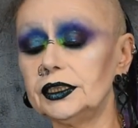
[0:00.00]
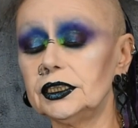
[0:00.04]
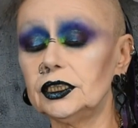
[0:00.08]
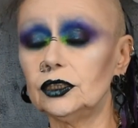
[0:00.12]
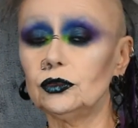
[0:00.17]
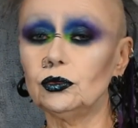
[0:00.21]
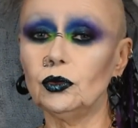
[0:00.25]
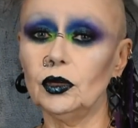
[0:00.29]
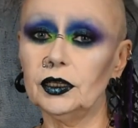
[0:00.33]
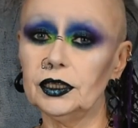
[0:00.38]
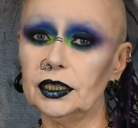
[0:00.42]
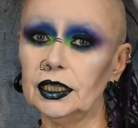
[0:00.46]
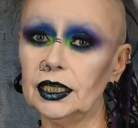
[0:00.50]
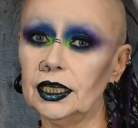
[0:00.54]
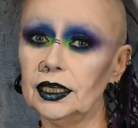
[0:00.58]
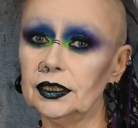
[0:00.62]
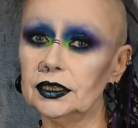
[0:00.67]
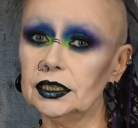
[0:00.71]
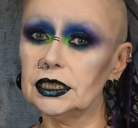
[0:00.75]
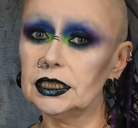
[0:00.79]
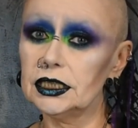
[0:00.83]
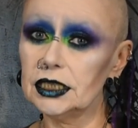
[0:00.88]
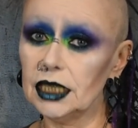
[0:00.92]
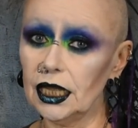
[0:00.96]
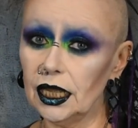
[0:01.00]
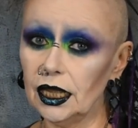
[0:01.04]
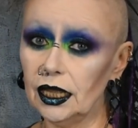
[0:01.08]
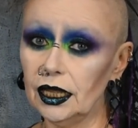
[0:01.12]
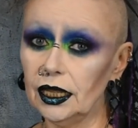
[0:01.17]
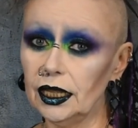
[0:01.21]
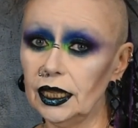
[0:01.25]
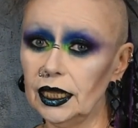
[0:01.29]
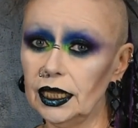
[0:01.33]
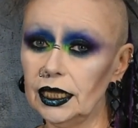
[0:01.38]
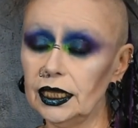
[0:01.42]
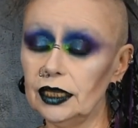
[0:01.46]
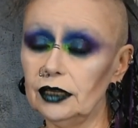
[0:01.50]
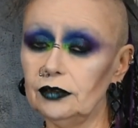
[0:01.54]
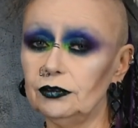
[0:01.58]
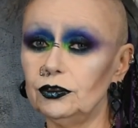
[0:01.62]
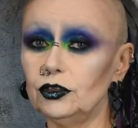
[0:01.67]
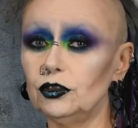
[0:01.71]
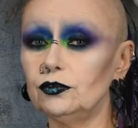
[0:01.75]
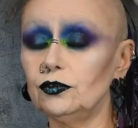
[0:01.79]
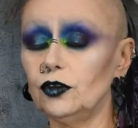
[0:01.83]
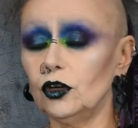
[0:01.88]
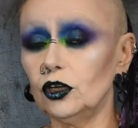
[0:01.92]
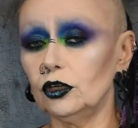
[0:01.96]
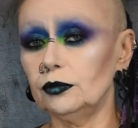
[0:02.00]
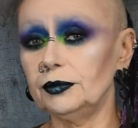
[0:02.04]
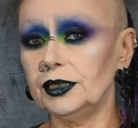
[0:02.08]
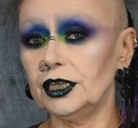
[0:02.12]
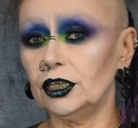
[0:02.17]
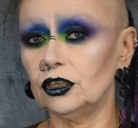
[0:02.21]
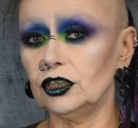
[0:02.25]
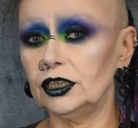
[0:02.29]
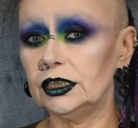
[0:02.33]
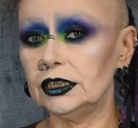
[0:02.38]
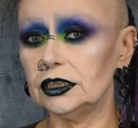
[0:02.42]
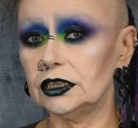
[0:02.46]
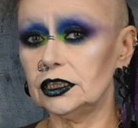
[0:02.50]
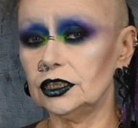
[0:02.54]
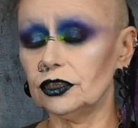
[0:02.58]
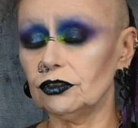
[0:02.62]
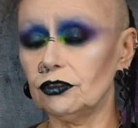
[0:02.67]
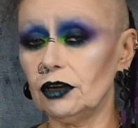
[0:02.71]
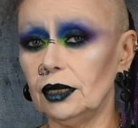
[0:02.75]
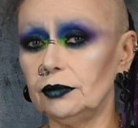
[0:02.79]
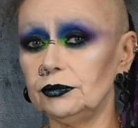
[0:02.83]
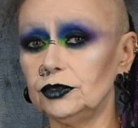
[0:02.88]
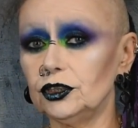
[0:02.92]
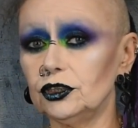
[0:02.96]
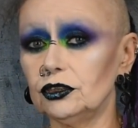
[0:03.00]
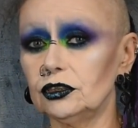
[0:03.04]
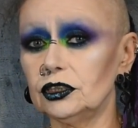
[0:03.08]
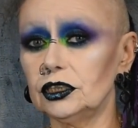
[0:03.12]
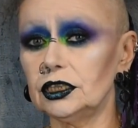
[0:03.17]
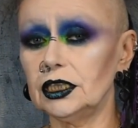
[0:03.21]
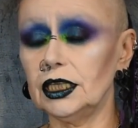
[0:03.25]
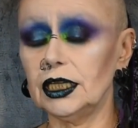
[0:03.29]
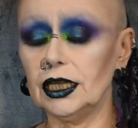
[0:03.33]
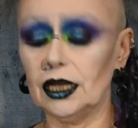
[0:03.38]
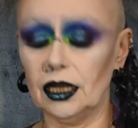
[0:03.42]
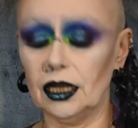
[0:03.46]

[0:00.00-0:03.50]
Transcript: did one the other day. If you follow me on Instagram, you'll see